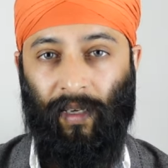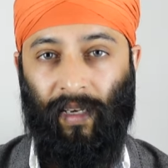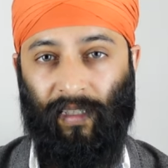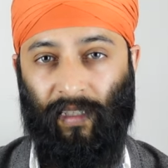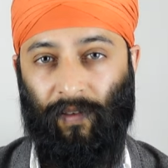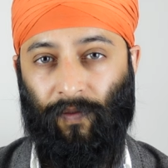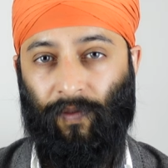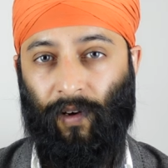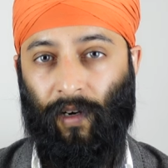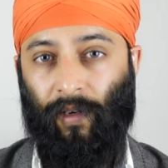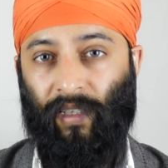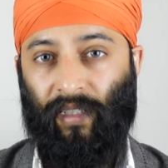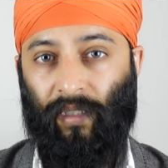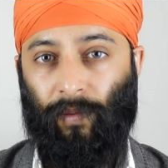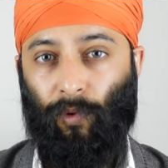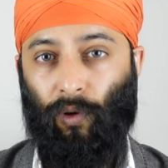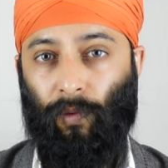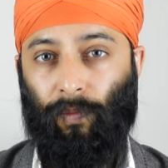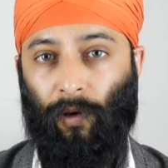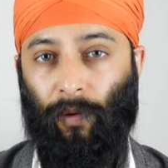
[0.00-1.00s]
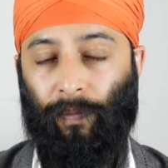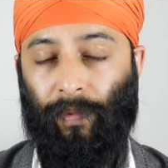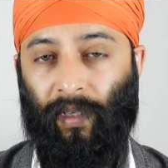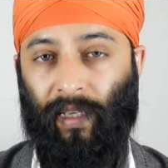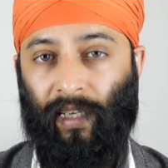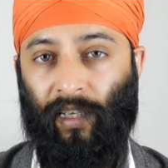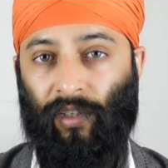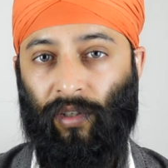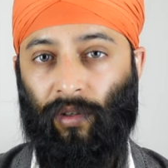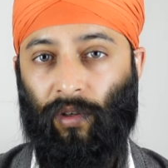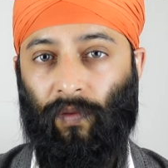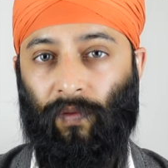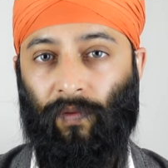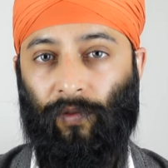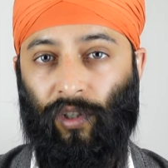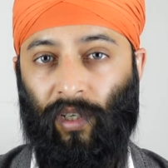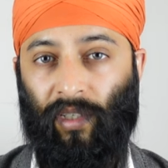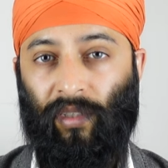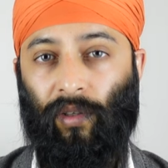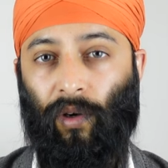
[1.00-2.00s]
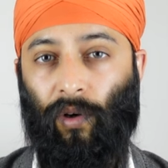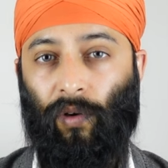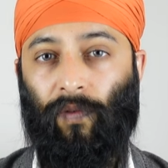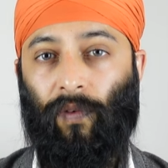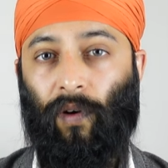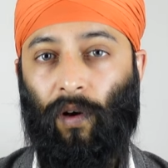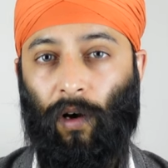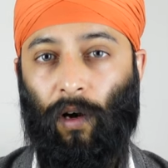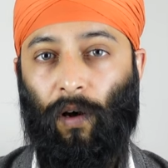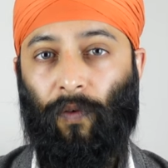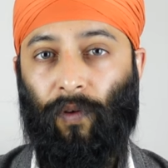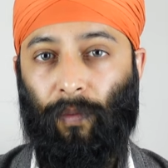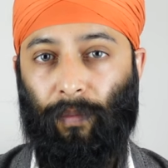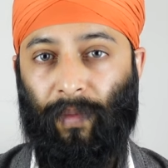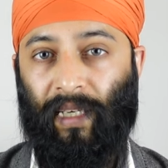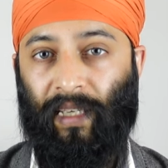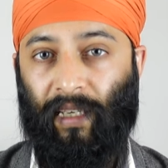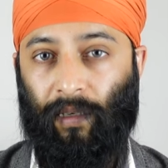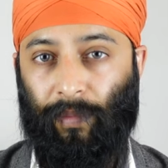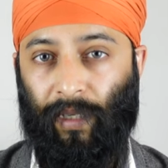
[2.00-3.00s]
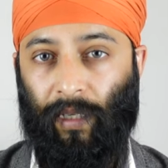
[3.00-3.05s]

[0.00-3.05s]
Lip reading: It has a very small population of just over 500,000